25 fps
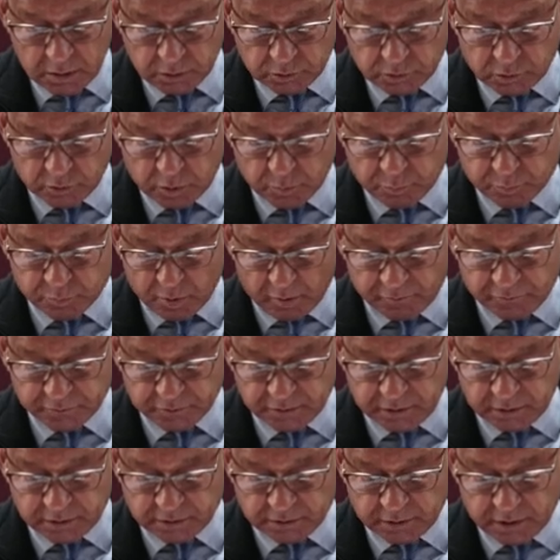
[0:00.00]
to the
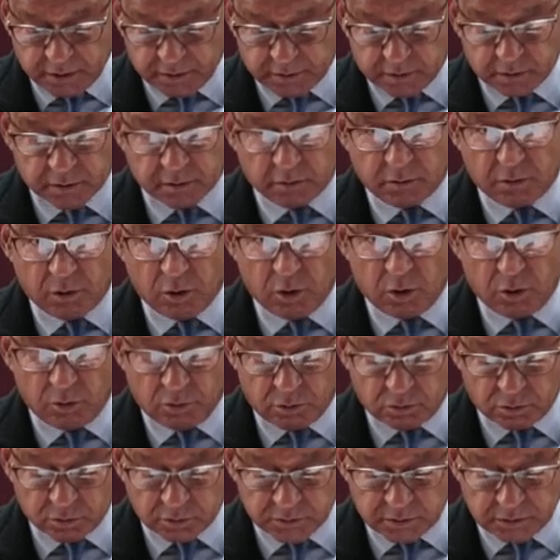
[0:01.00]
prophet Ezekiel
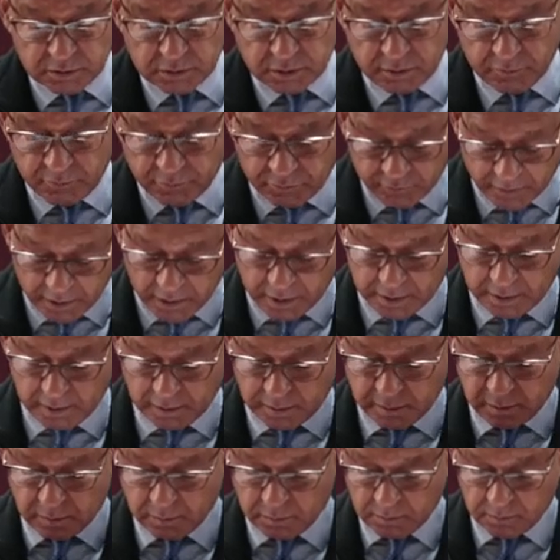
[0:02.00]
holds.
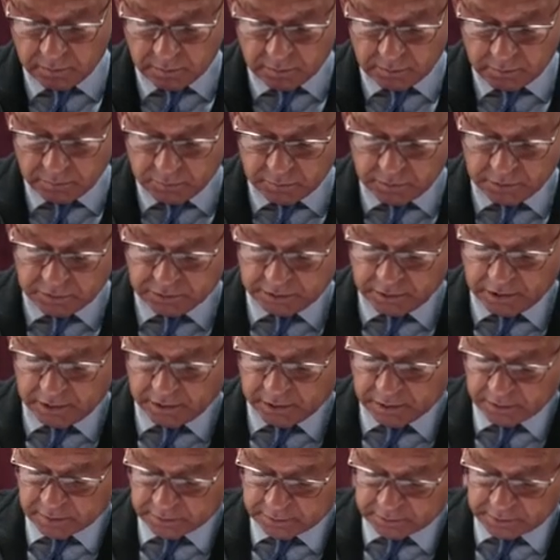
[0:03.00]
They,
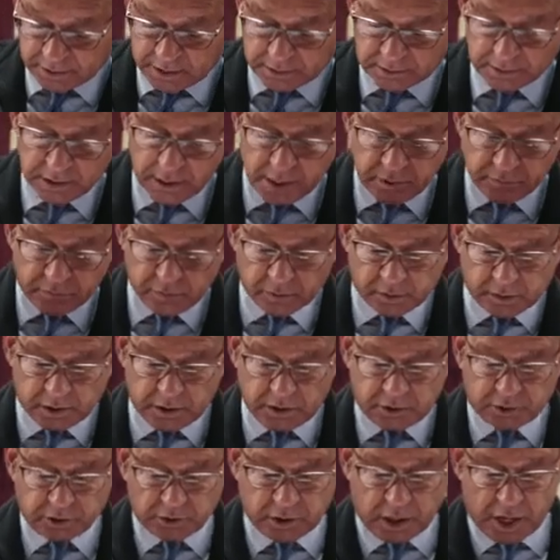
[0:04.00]
Ezekiel says, the
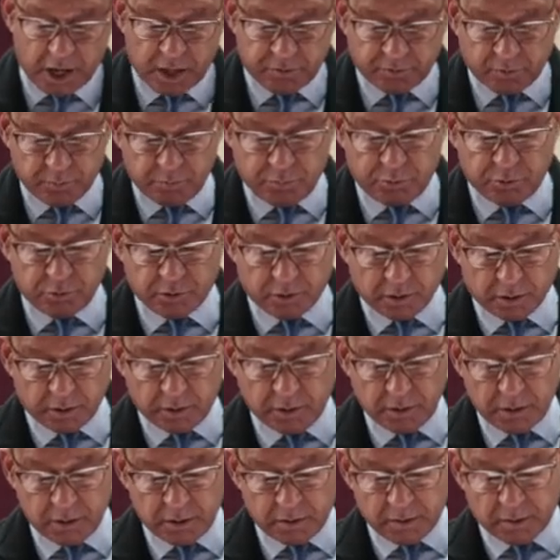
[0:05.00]
rich and the
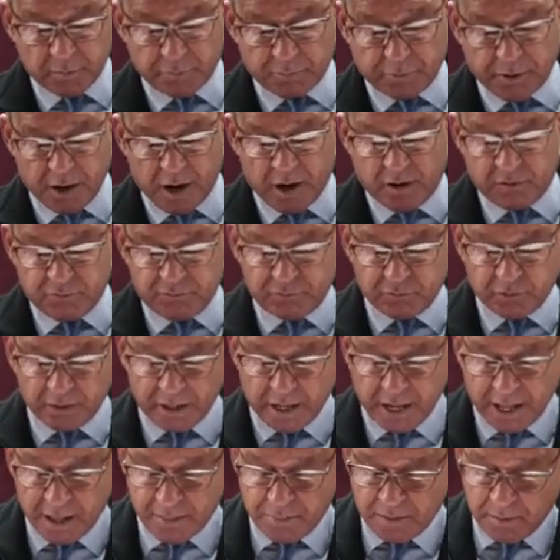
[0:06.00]
poor, the powerful
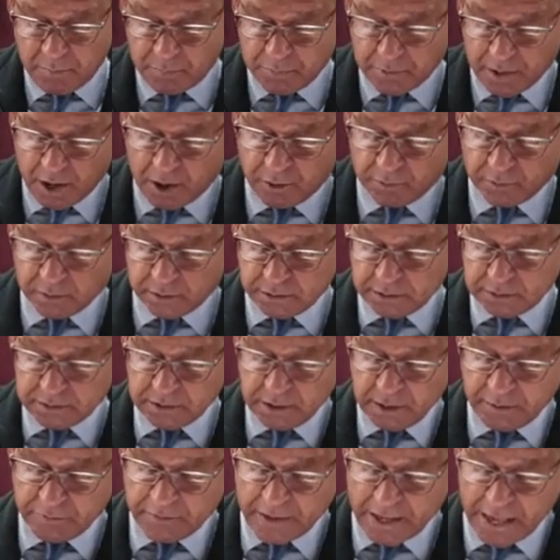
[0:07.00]
and the powerless,
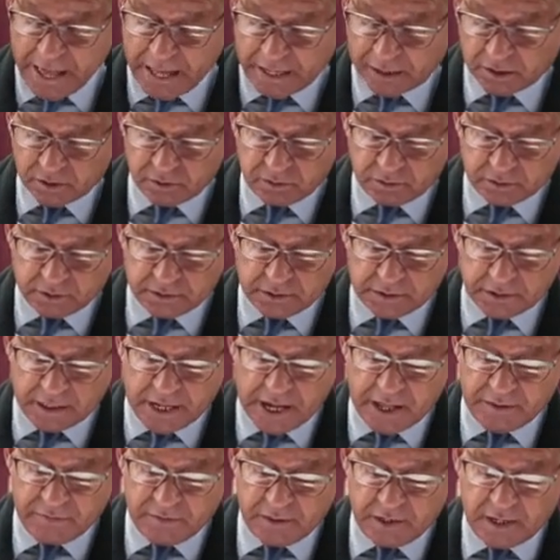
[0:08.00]
the arrogant
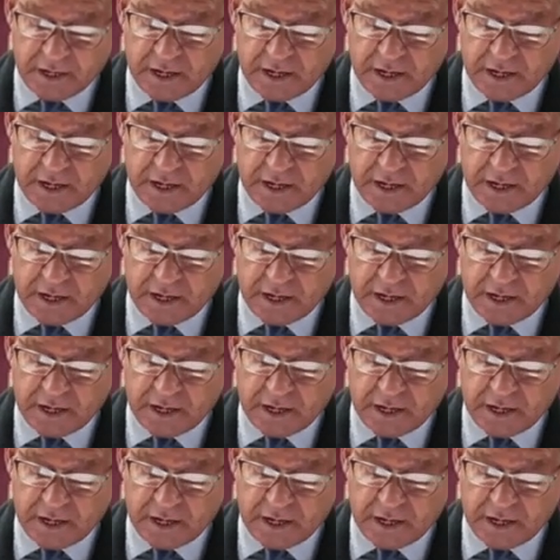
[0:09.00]
and the